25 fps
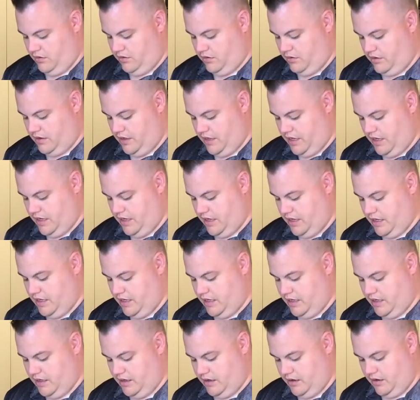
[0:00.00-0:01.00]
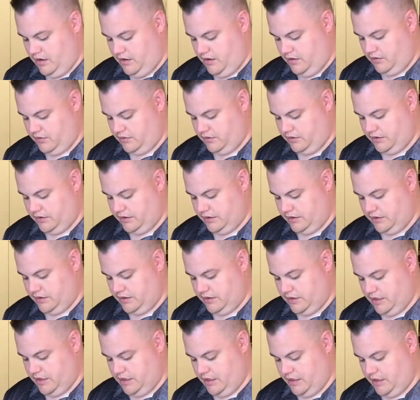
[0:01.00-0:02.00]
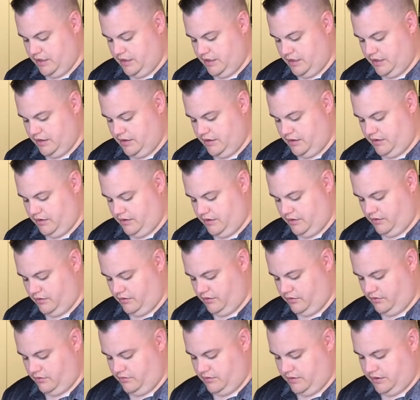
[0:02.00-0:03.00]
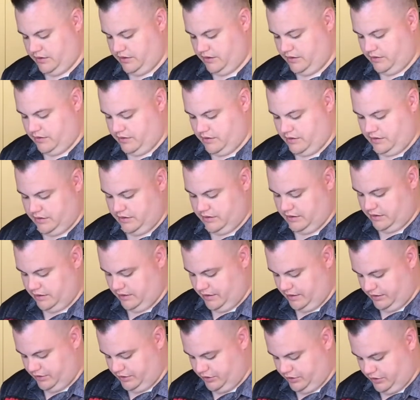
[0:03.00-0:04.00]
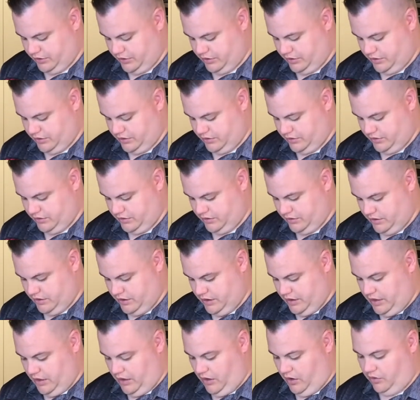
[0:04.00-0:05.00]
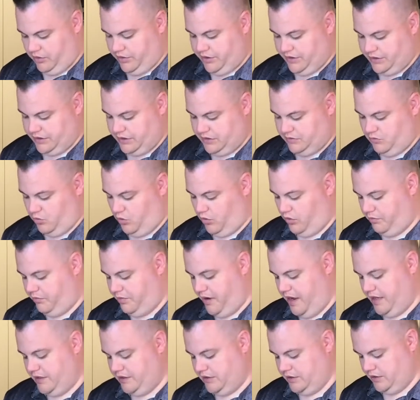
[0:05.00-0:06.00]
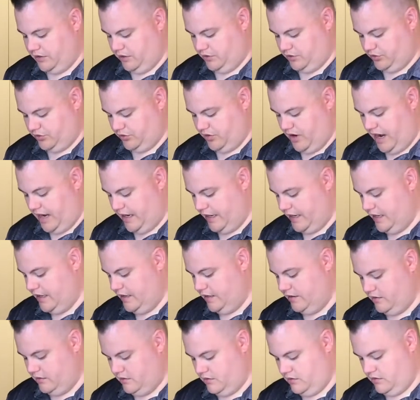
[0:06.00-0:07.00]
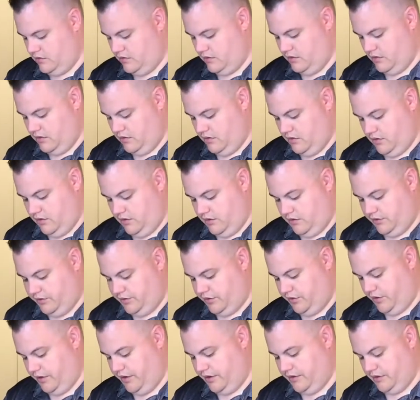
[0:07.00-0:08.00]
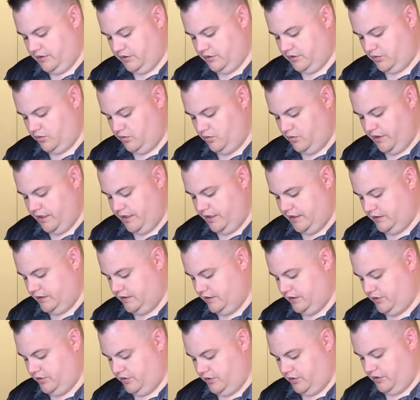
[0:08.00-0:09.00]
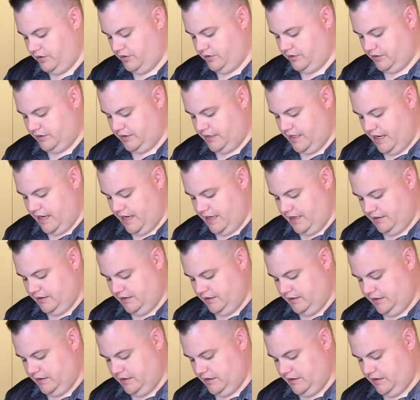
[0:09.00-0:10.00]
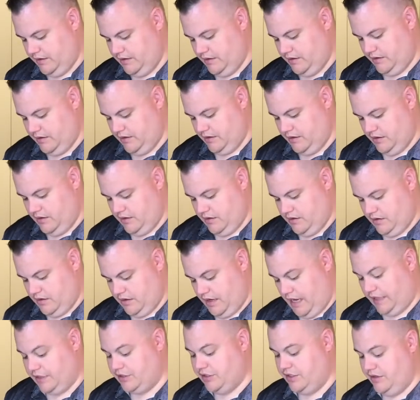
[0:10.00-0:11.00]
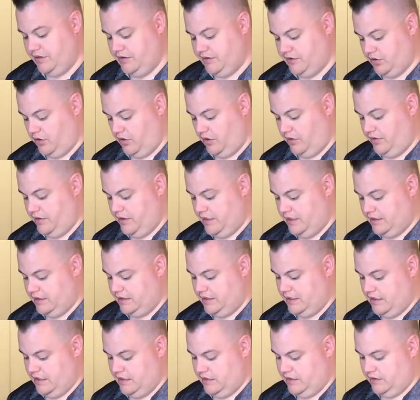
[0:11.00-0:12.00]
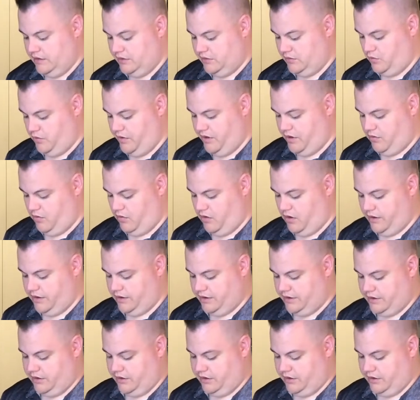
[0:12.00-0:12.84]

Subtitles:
Then, let's see here, what's this section? Oh, this is more pages on tracking during those weeks and during those days. Actually, this is week 1.